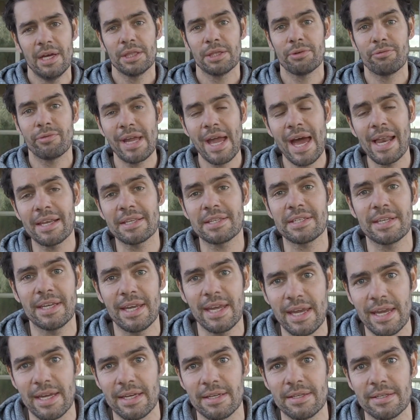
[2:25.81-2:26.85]
The
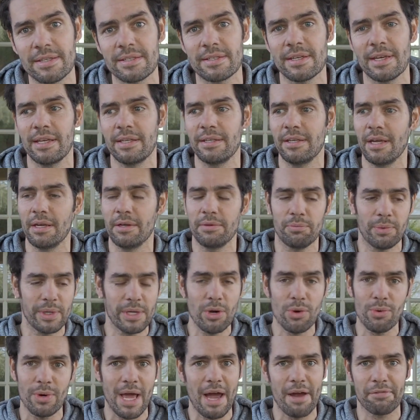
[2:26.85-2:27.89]
reality is, and we
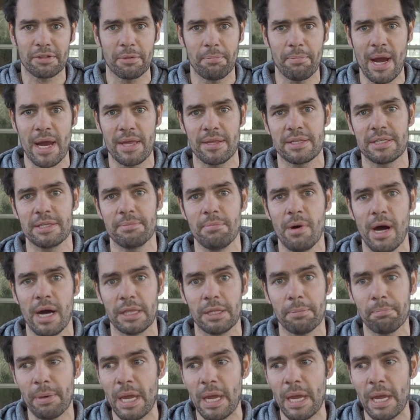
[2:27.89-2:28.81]
all have to bear this in mind,